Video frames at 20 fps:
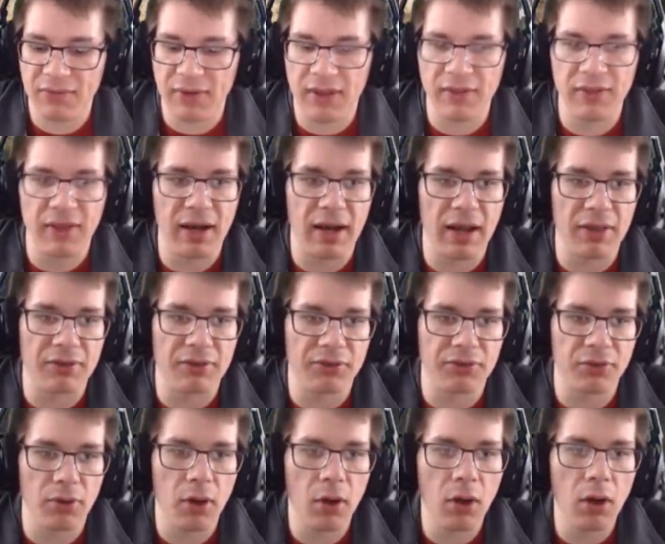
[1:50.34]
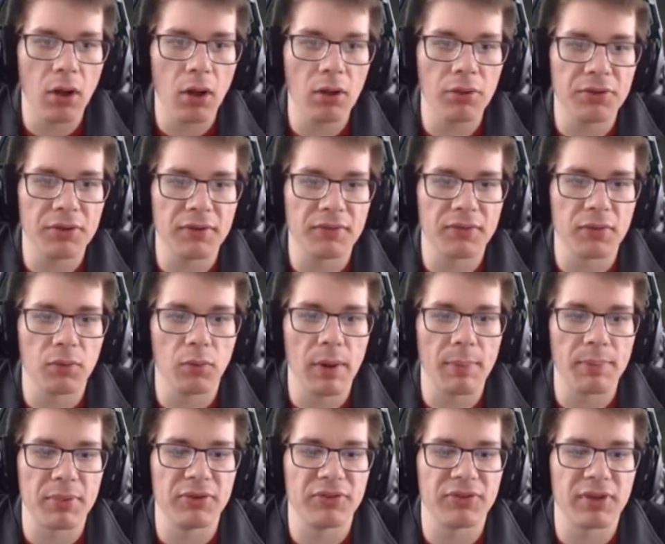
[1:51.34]
and then there's all different
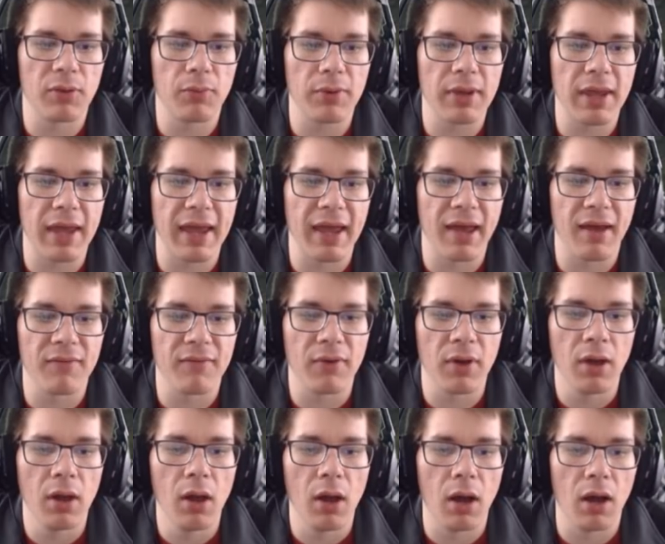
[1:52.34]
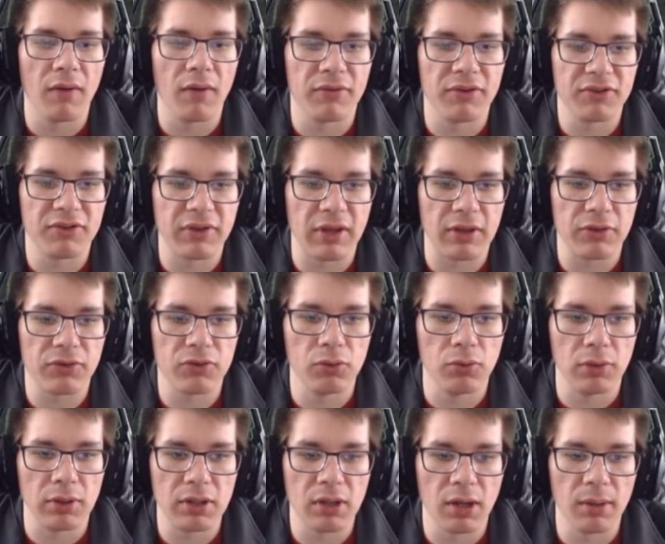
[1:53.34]
weapons that we have of the set
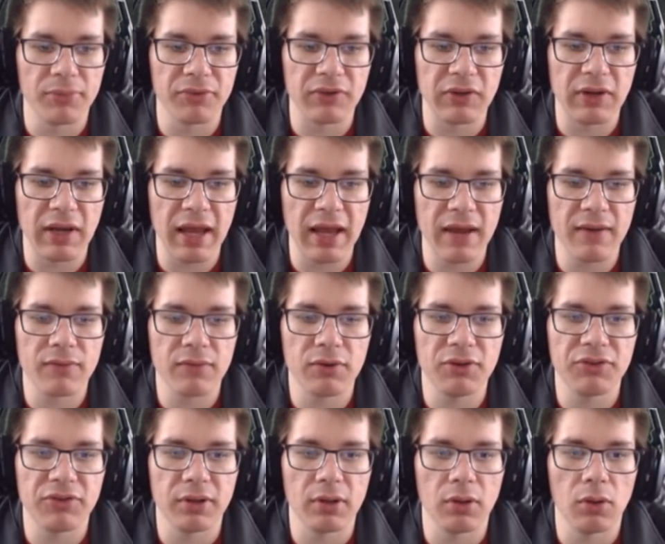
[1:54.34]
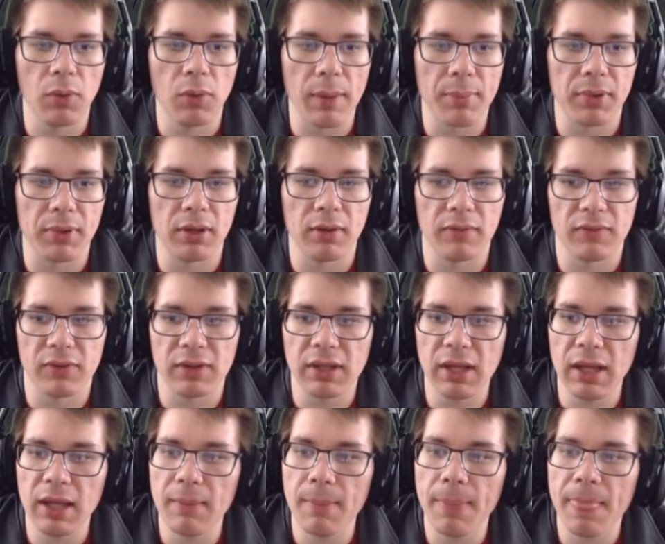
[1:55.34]
too. It comes in every single weapon of the
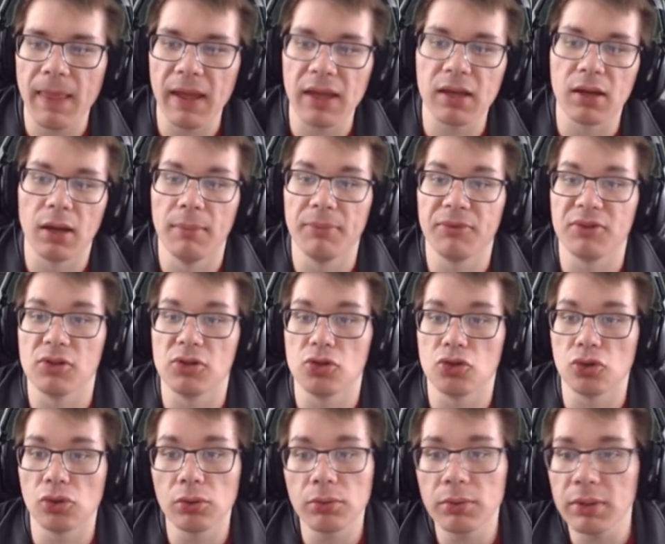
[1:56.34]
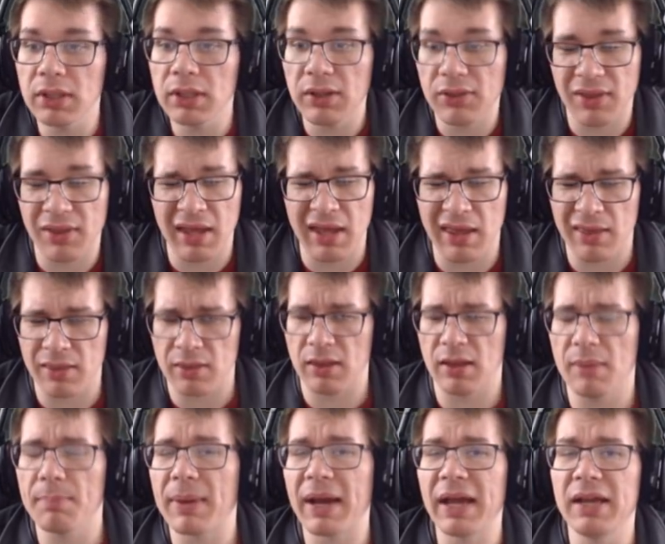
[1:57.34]
game. It comes in jewelry that
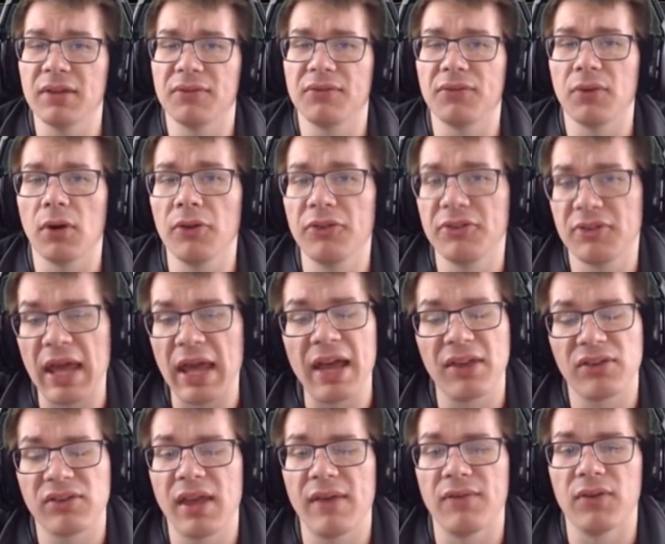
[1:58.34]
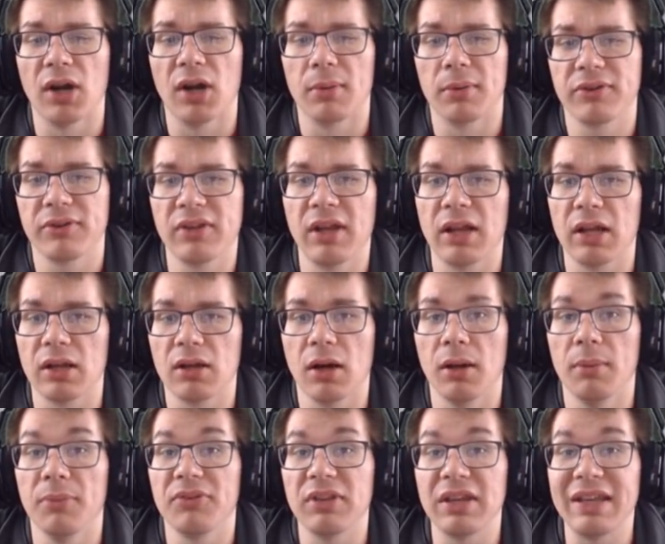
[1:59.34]
by default, as heavy armor set, it
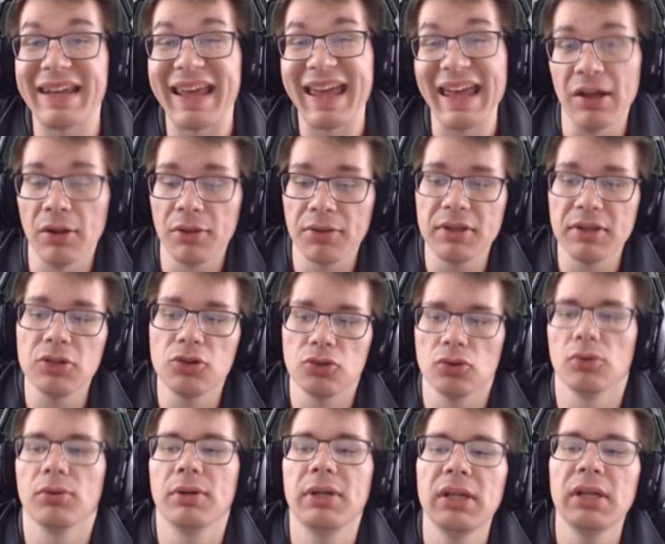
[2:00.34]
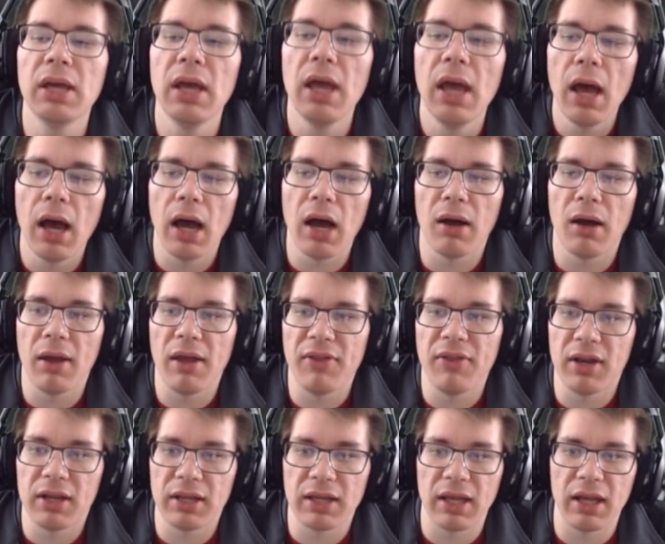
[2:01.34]
comes in healthy jewelry,
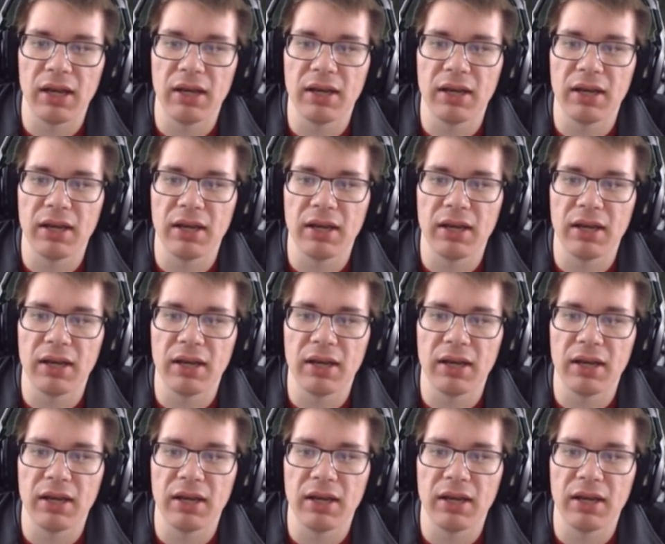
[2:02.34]
and then again in